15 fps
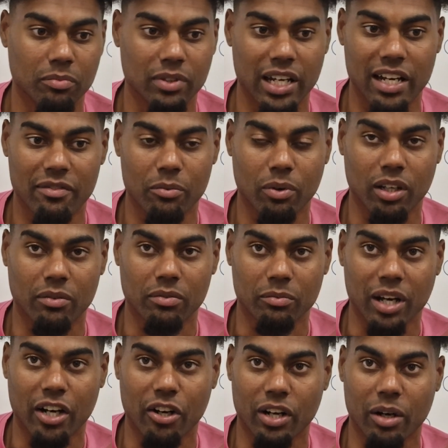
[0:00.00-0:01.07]
everyone,
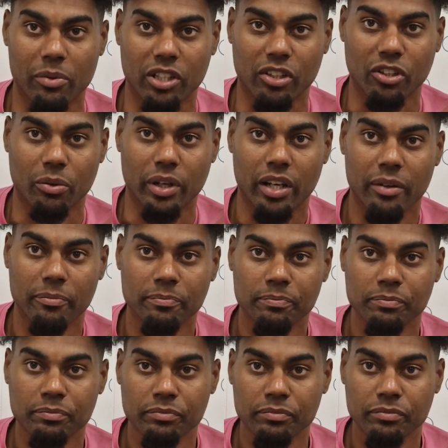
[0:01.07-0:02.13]
I know that we can do
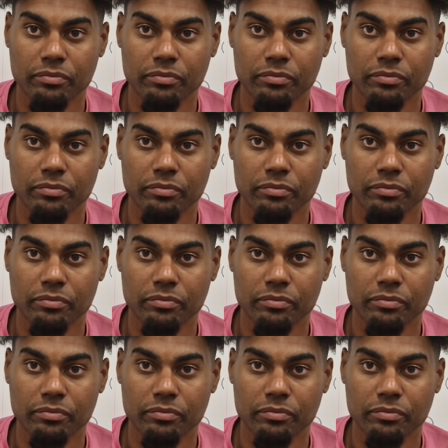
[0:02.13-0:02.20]
it.